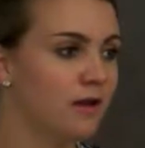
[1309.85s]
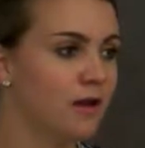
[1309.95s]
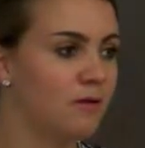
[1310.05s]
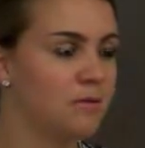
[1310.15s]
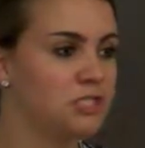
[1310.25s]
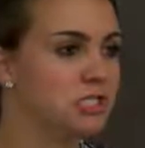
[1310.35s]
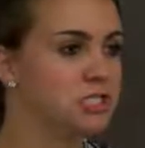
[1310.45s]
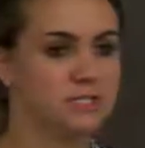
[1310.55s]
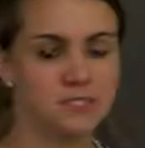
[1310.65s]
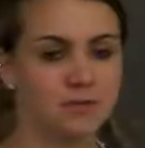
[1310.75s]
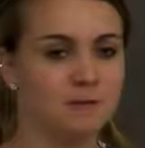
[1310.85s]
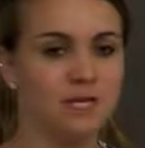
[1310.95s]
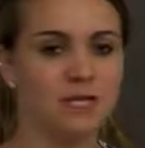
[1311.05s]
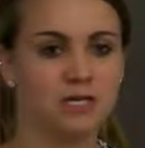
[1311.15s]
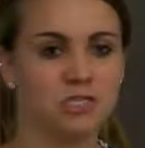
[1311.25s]
and she just took me
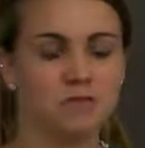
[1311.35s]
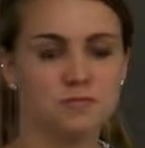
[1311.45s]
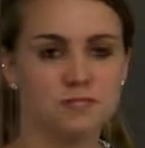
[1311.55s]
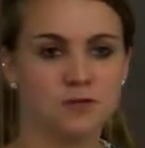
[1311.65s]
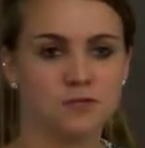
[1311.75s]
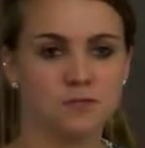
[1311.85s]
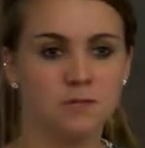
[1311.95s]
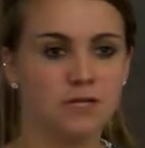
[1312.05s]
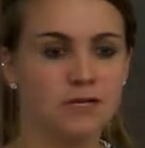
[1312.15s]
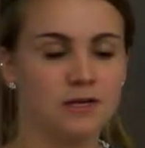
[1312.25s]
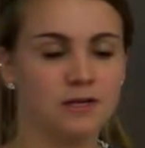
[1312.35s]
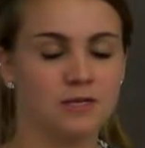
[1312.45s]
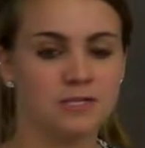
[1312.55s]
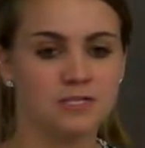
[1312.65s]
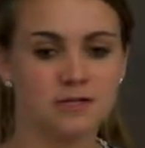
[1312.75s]
in and she was so sweet
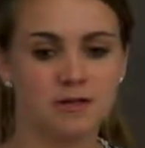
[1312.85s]
and